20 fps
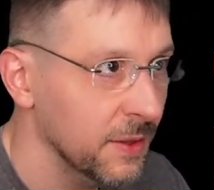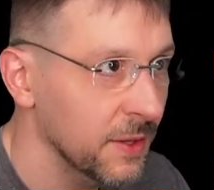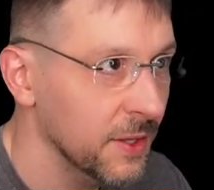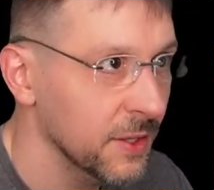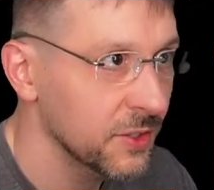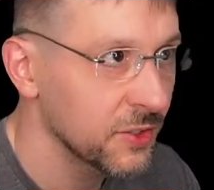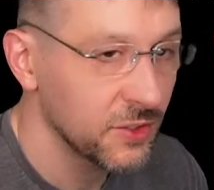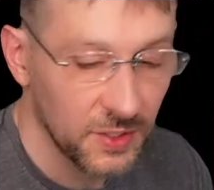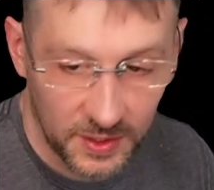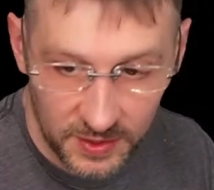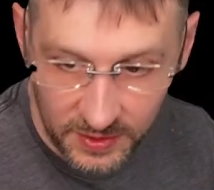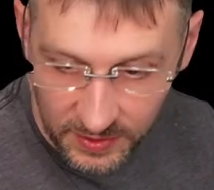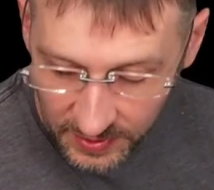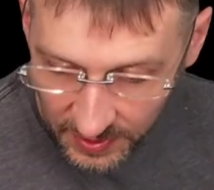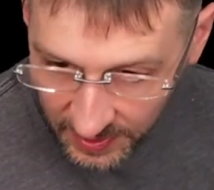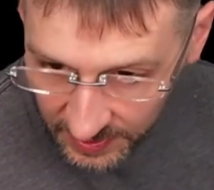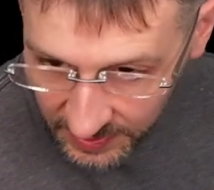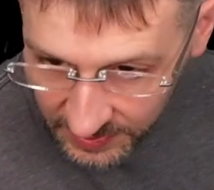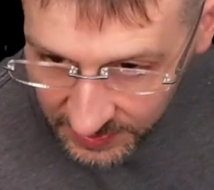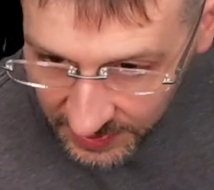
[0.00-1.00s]
This is
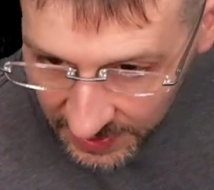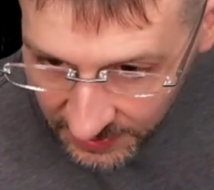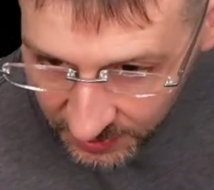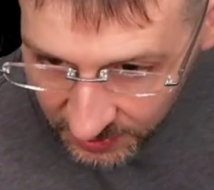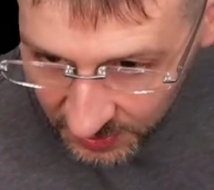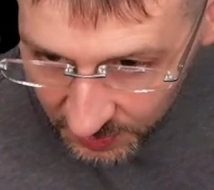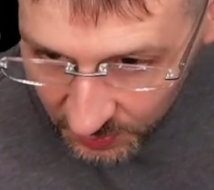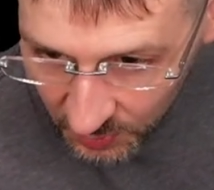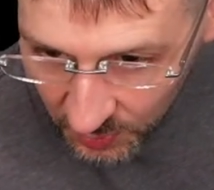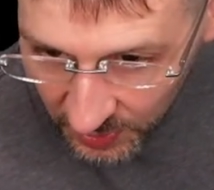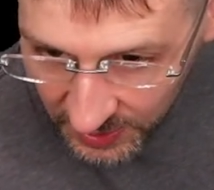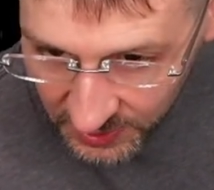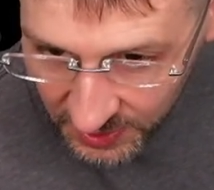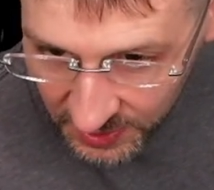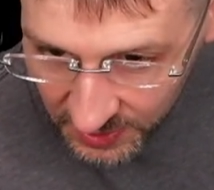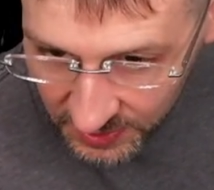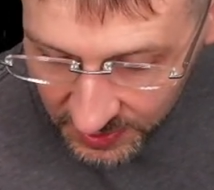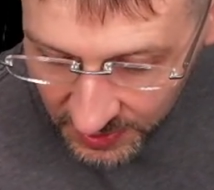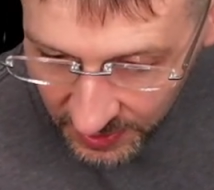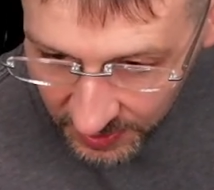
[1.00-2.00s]
let's answer some
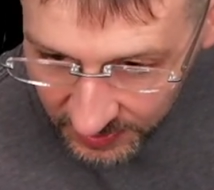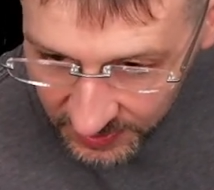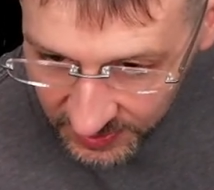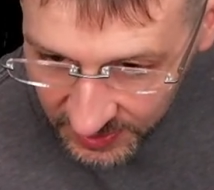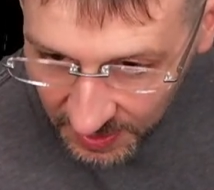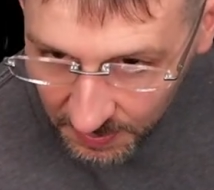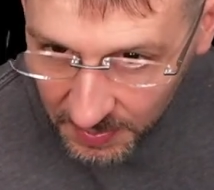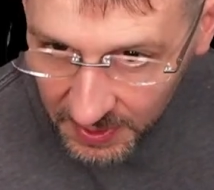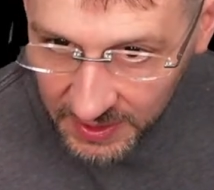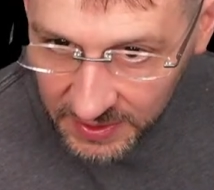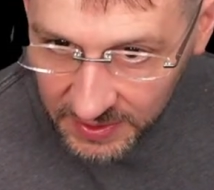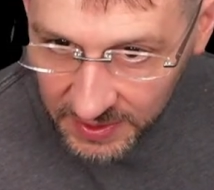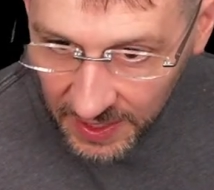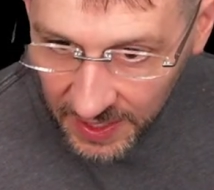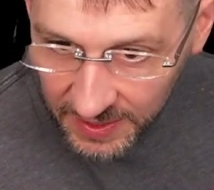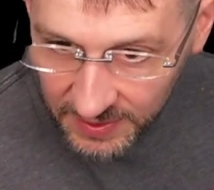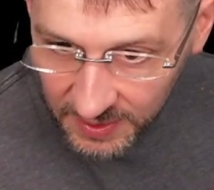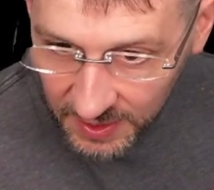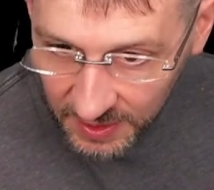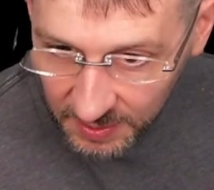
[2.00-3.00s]
questions here. Somebody's
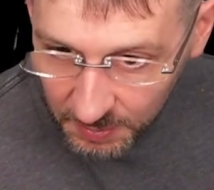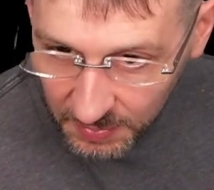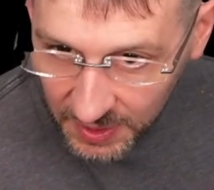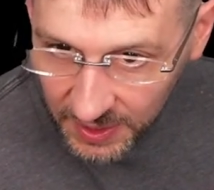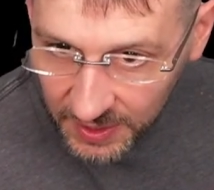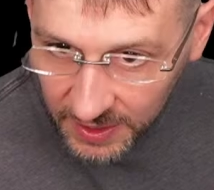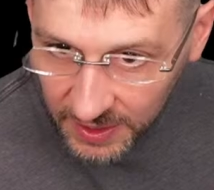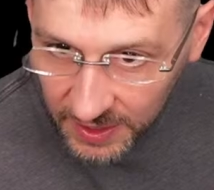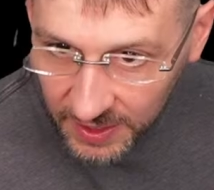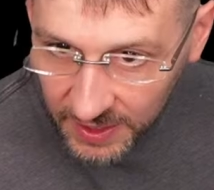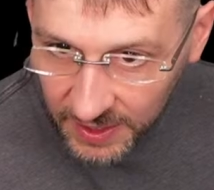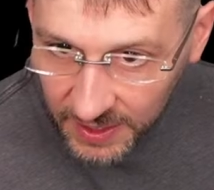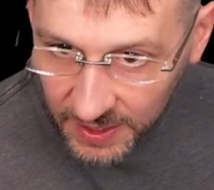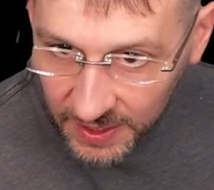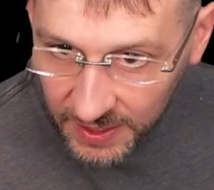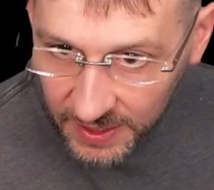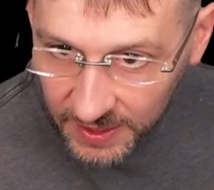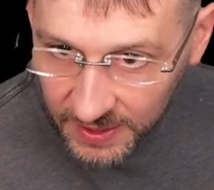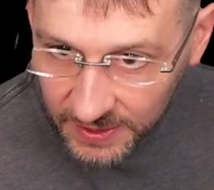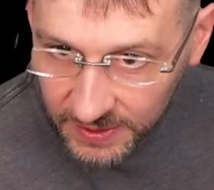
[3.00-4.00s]
asking me.
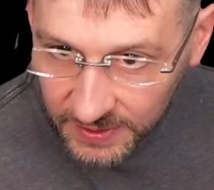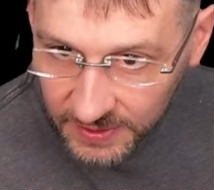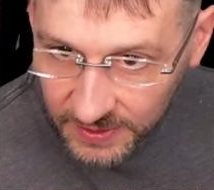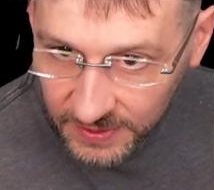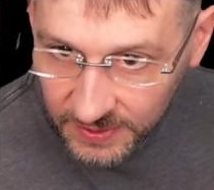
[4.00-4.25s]
God,